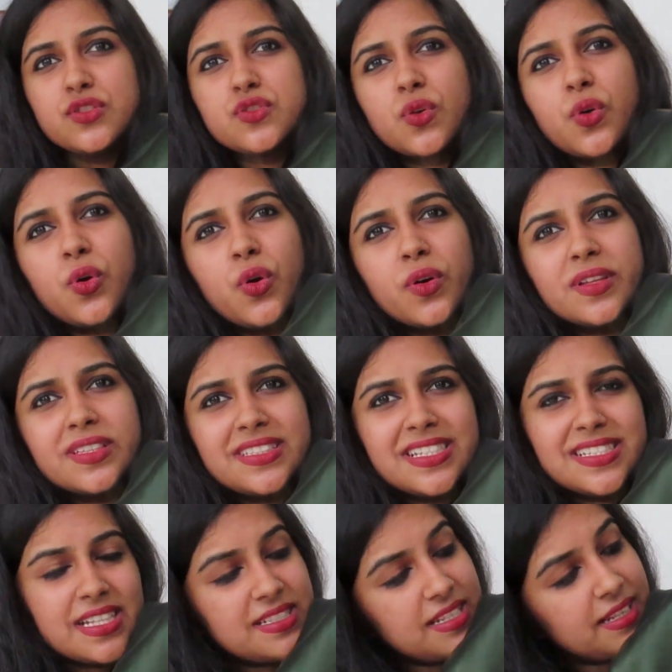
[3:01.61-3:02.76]
So
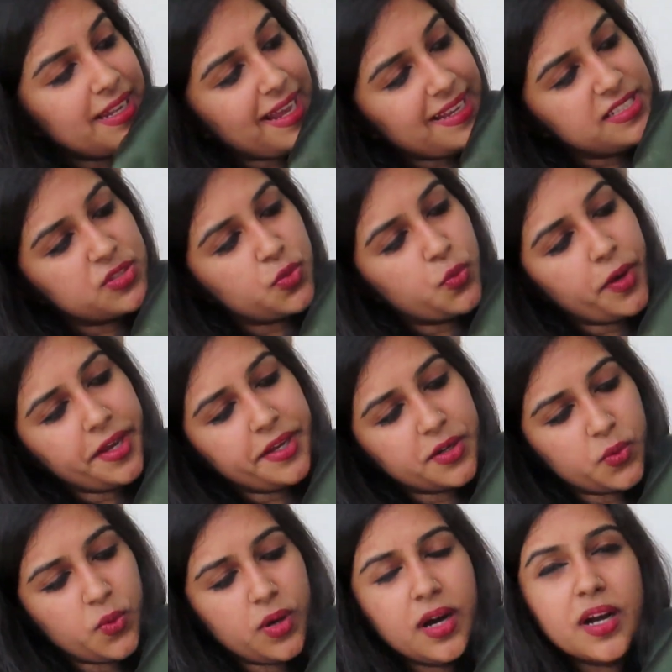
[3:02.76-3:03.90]
this is a nice
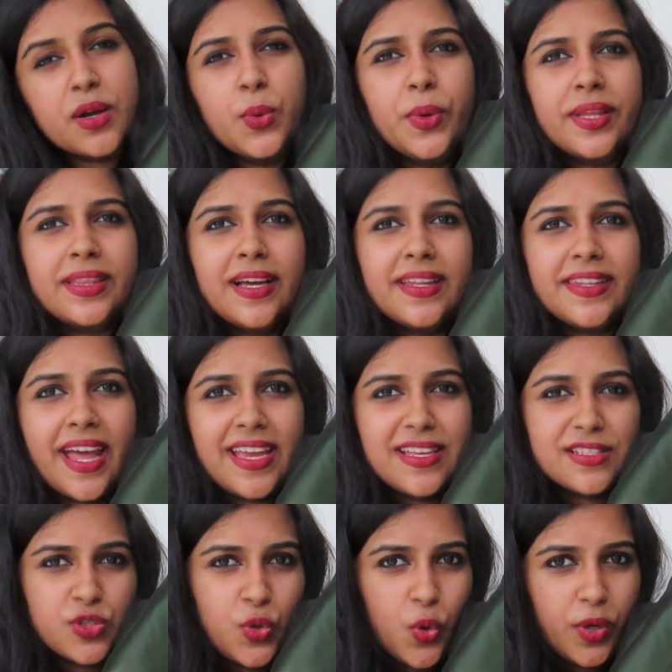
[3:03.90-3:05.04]
square work with a
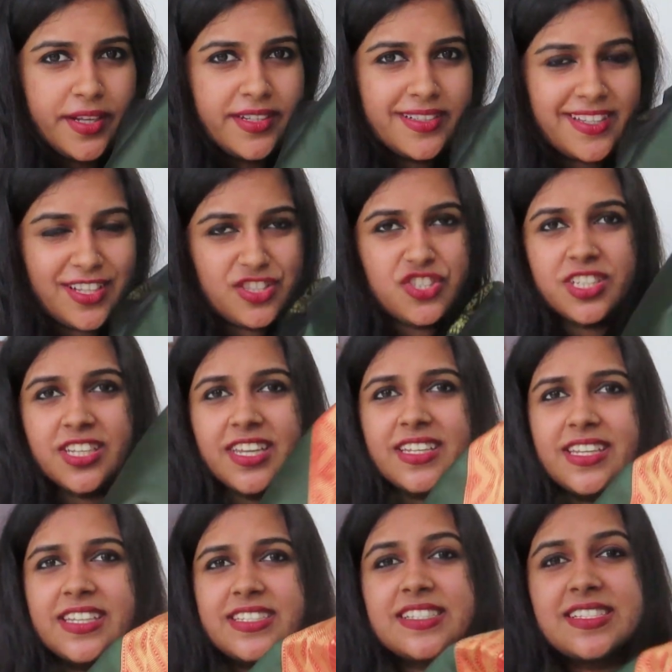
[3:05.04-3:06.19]
nice golden touch in
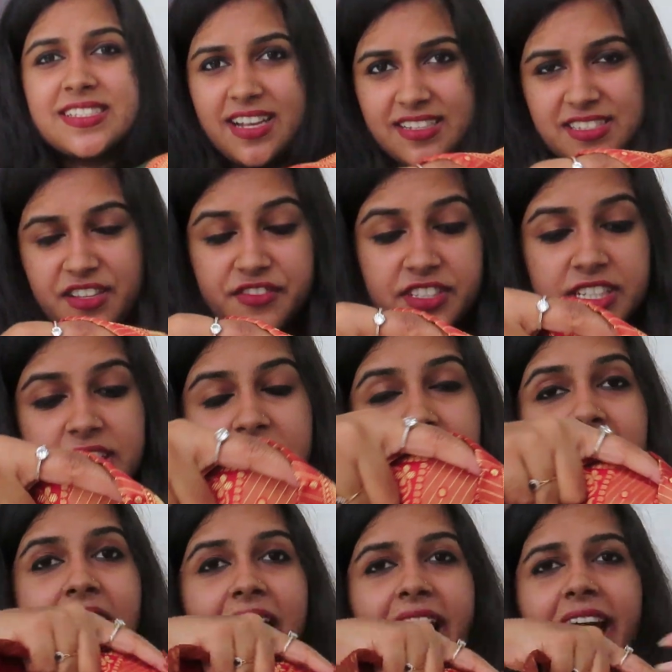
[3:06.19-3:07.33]
it. It is Kasavu,
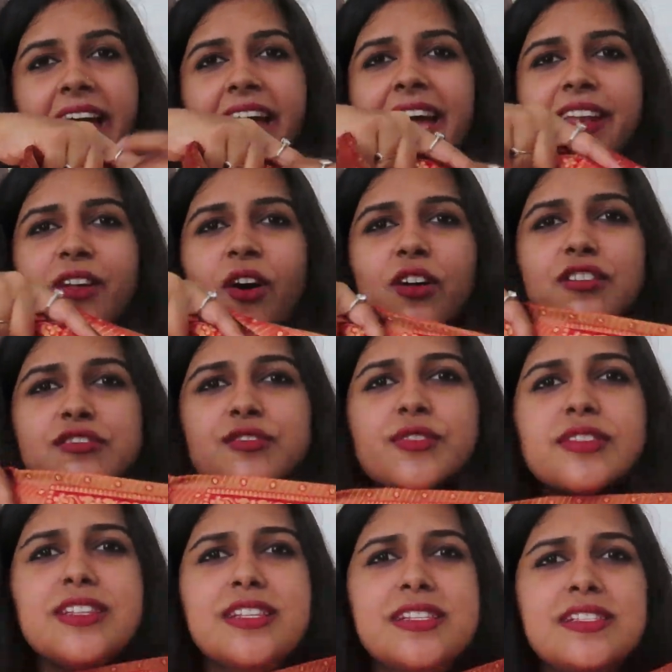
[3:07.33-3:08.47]
and
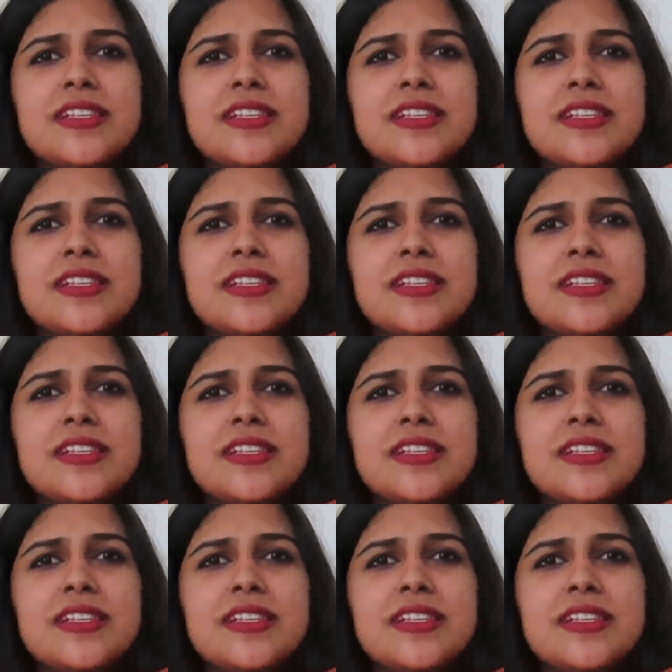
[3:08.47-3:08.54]
also this